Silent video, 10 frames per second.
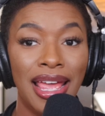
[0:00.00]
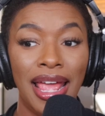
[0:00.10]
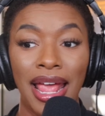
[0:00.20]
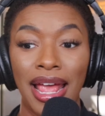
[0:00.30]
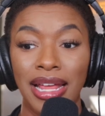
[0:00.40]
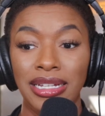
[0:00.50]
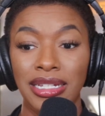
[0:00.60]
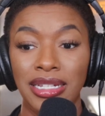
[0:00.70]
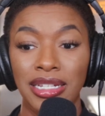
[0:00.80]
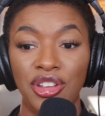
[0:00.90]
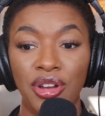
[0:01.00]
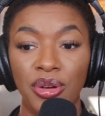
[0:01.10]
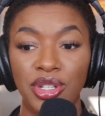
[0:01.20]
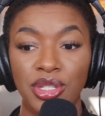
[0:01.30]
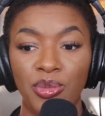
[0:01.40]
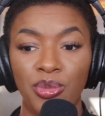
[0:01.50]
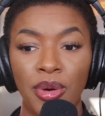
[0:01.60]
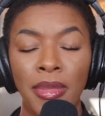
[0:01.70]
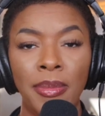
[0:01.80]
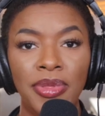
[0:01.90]
And, just
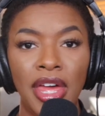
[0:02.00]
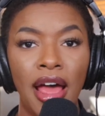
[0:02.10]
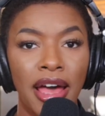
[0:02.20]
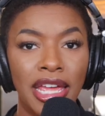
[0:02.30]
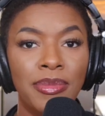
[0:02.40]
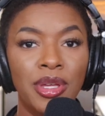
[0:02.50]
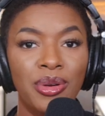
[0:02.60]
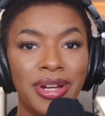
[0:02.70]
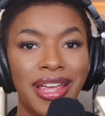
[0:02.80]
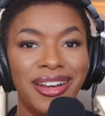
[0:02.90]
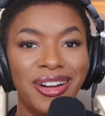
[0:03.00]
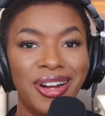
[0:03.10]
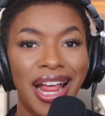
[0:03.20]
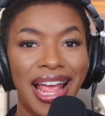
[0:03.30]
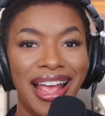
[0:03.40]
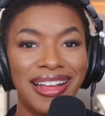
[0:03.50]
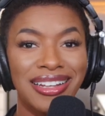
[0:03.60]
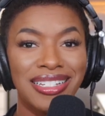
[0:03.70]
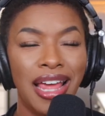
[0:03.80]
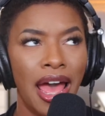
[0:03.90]
remember that I am the creator
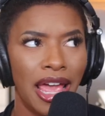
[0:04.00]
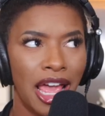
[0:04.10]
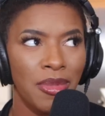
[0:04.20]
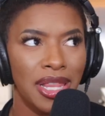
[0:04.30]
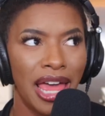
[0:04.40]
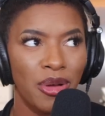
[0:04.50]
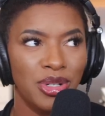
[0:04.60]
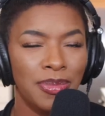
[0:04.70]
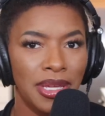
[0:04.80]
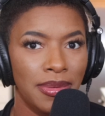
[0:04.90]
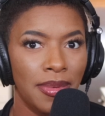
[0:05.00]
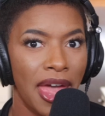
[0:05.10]
and I am allowed to be